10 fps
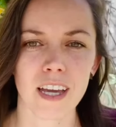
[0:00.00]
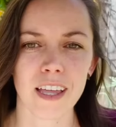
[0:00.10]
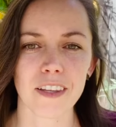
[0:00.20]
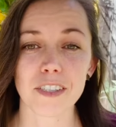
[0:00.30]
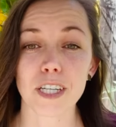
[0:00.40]

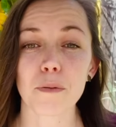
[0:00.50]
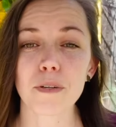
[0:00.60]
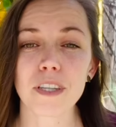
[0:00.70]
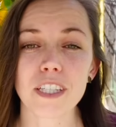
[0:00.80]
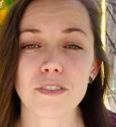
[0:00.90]
There's a couple
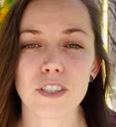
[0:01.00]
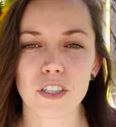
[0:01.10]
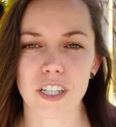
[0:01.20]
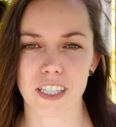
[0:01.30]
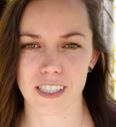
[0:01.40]
of things for you
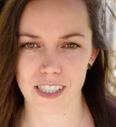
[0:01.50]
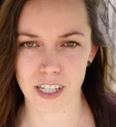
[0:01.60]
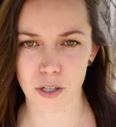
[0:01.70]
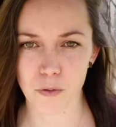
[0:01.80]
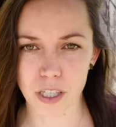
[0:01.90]
to
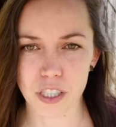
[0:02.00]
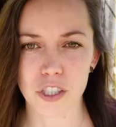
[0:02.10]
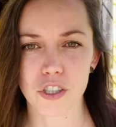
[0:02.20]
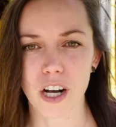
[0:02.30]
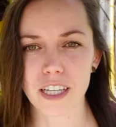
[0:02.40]
consider while you're
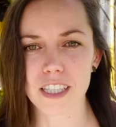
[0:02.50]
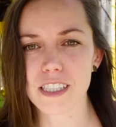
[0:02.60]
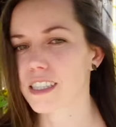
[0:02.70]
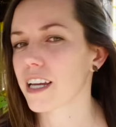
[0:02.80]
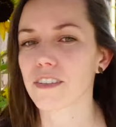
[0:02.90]
drawing the
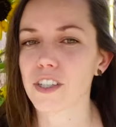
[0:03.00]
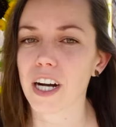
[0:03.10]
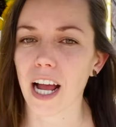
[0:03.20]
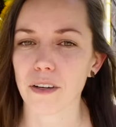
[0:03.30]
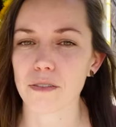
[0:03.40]
design of your
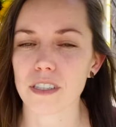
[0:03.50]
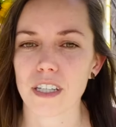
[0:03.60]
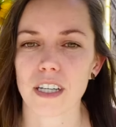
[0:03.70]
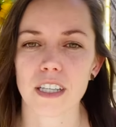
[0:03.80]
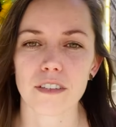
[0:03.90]
house.
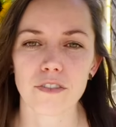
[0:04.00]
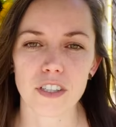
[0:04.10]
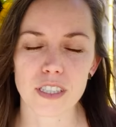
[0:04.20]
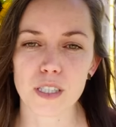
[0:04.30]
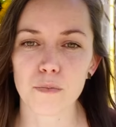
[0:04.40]
The
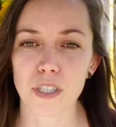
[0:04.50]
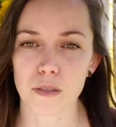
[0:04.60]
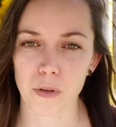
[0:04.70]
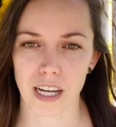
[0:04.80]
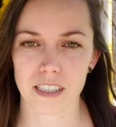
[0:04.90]
first is
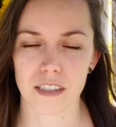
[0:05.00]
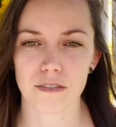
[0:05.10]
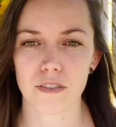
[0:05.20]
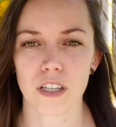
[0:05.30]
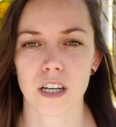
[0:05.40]
perspective.
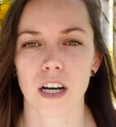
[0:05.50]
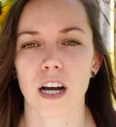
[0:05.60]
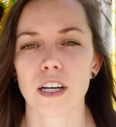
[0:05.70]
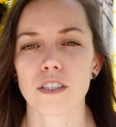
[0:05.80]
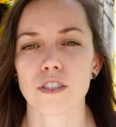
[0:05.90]

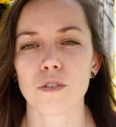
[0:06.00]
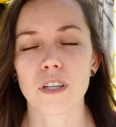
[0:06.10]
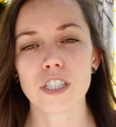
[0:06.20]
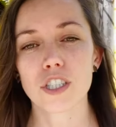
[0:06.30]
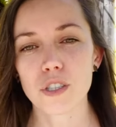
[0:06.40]
You
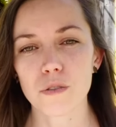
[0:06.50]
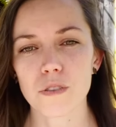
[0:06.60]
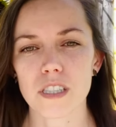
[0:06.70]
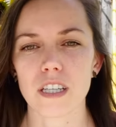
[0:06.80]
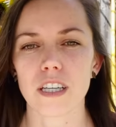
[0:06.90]
can
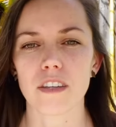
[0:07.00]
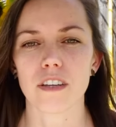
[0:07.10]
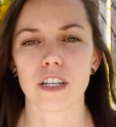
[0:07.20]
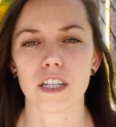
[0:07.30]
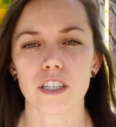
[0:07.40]
choose to
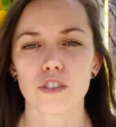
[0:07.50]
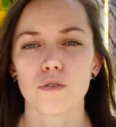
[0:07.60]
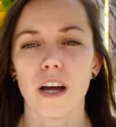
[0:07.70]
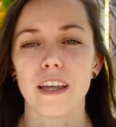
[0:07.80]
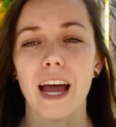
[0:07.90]
either
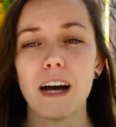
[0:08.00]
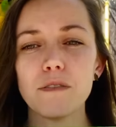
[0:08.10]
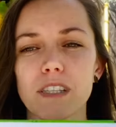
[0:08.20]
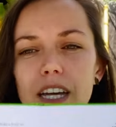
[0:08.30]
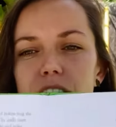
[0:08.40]
draw the
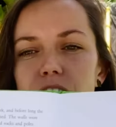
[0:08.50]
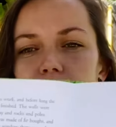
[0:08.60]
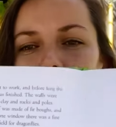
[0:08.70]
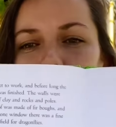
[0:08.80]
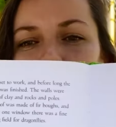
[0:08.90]
outside of your
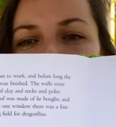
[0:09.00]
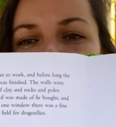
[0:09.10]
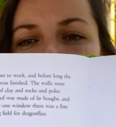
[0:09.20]
house,